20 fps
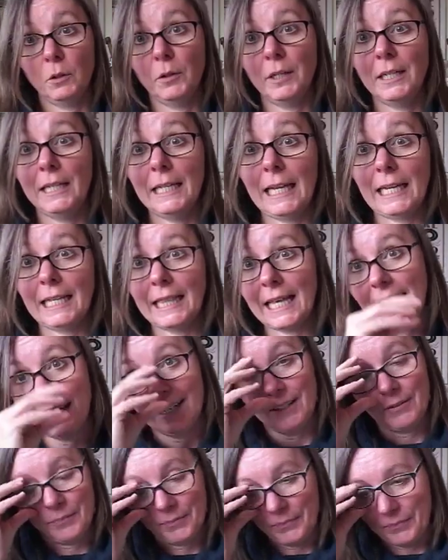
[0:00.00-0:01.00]
I'm greedy like that.
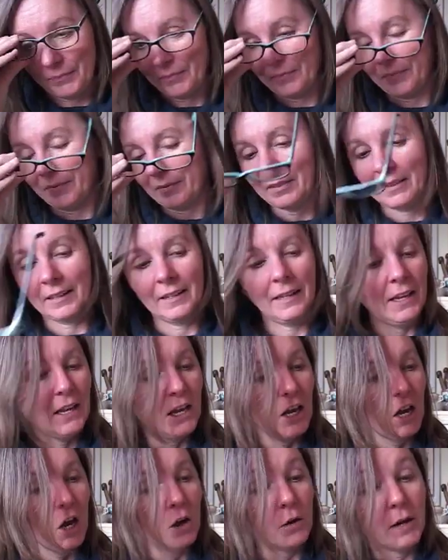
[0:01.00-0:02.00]

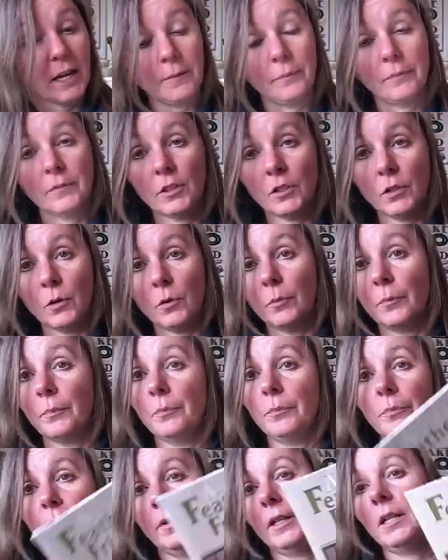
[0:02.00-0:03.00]
Okay, so
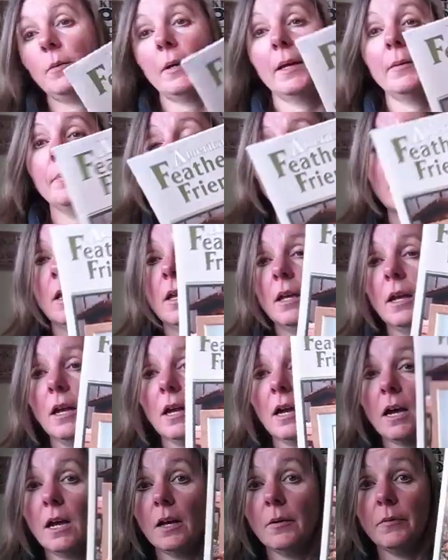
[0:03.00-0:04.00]
anyway,
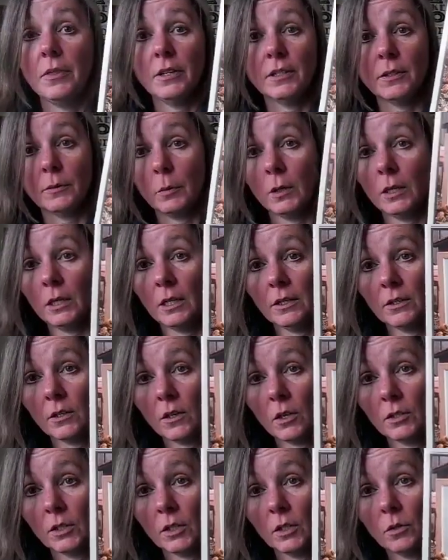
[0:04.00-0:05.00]
uh, this one is
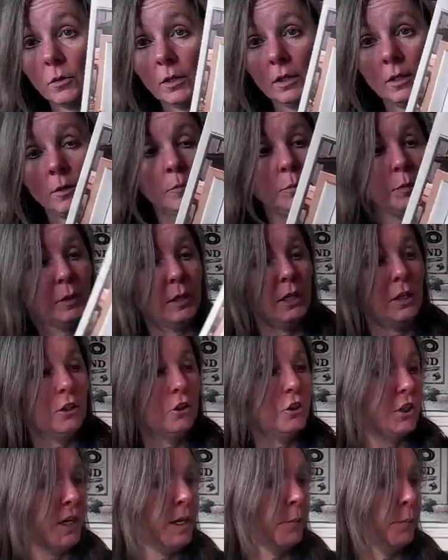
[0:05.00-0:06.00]
also in pretty
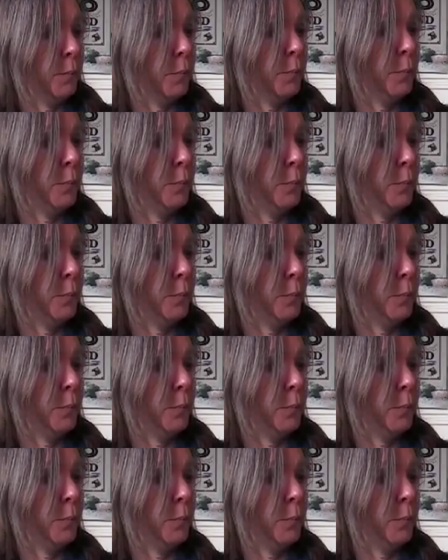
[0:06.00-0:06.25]
good shape.